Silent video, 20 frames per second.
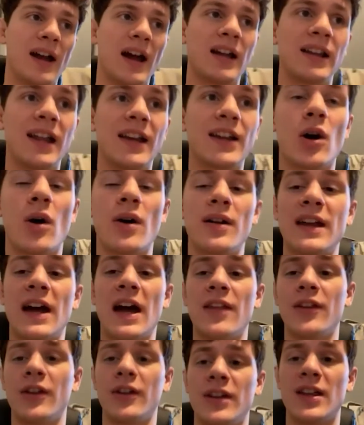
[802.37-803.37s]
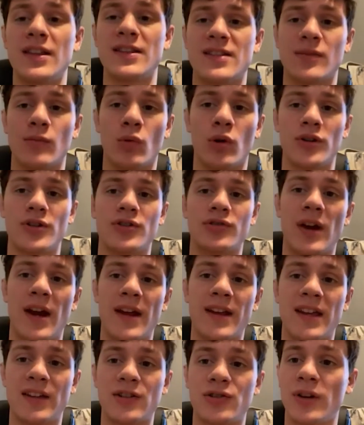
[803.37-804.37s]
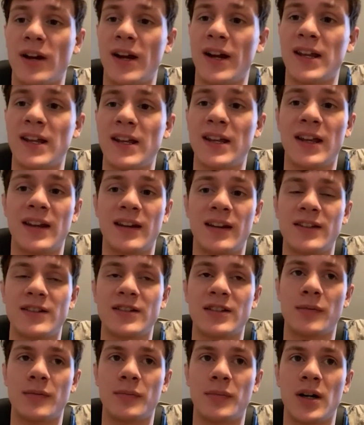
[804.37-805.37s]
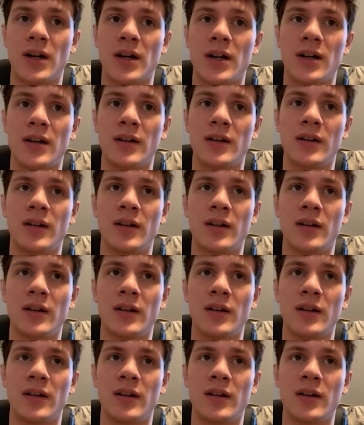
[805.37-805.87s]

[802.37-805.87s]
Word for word: I like going down there, getting some more striking training, getting some, uh,